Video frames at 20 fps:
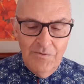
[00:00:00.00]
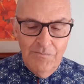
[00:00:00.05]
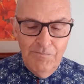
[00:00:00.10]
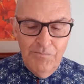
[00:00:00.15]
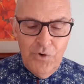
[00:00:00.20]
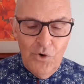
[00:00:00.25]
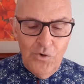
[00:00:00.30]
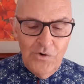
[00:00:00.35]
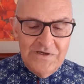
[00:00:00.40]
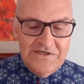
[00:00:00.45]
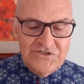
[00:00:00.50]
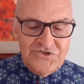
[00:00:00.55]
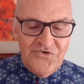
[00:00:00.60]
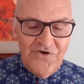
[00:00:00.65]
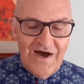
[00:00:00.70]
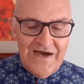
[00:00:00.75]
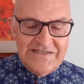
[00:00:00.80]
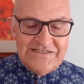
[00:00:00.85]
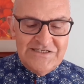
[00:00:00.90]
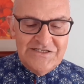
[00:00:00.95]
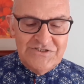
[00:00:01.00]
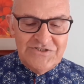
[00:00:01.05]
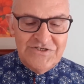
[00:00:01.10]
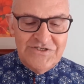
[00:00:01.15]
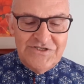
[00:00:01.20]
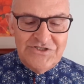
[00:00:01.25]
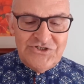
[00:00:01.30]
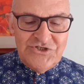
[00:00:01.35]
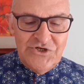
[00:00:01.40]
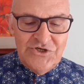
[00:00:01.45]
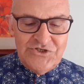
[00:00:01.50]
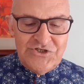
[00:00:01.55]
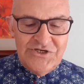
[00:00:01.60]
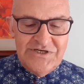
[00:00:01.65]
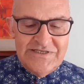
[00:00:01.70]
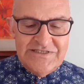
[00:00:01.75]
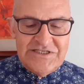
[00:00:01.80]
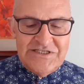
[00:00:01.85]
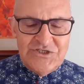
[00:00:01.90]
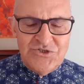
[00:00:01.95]
Paul is writing to the church and
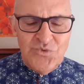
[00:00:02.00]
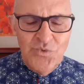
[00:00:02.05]
he says,